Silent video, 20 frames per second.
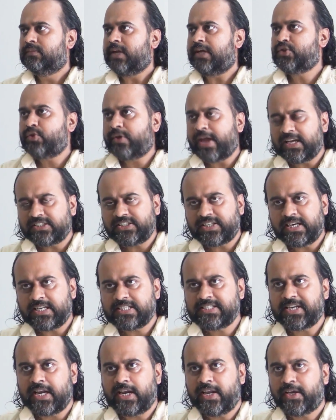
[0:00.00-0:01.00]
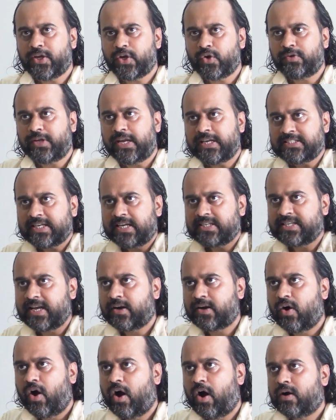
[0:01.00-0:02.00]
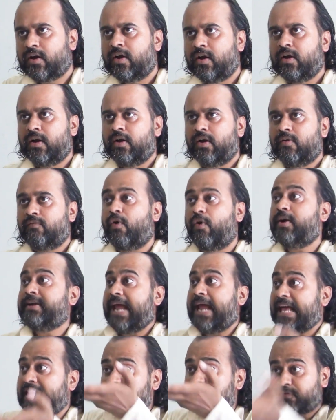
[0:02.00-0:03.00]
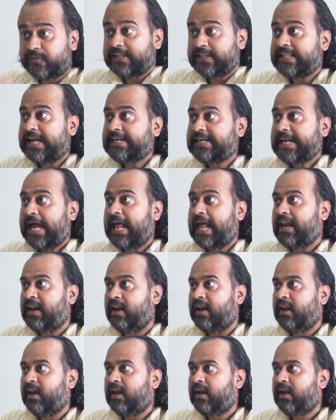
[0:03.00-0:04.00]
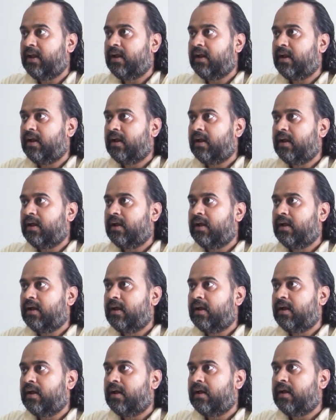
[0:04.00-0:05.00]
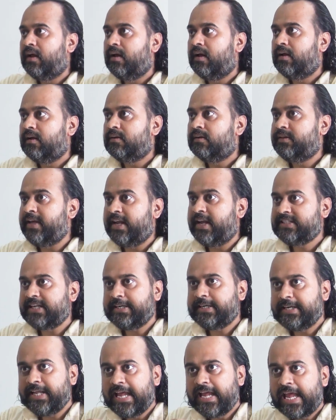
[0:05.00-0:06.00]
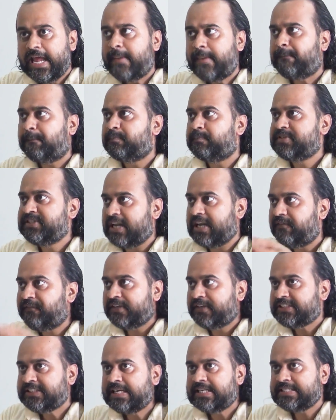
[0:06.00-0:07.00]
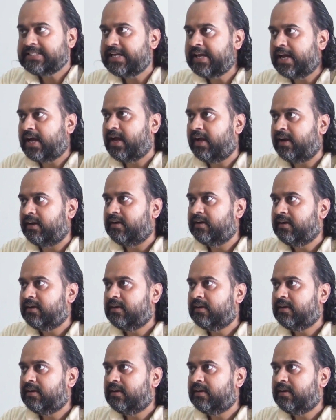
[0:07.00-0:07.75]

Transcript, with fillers: Education is telling you teachers are God. What else will they tell? There is a deep selfishness here.